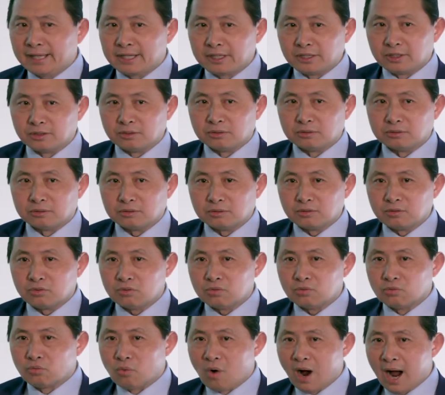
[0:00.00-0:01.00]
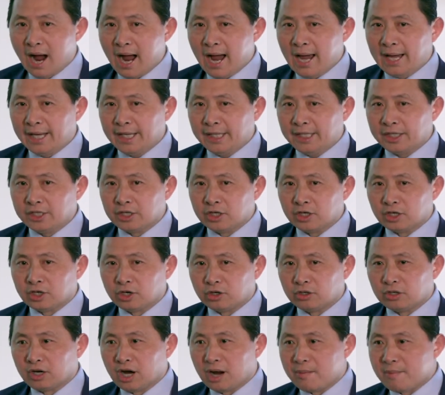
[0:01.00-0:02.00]
argue, why you
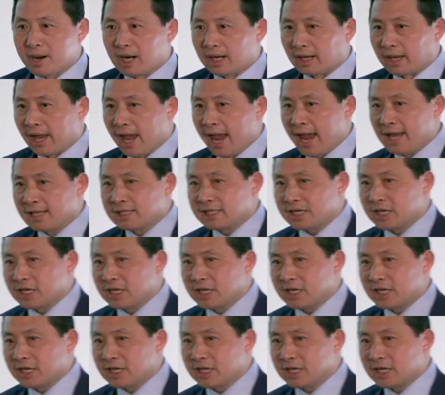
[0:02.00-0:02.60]
go to America? As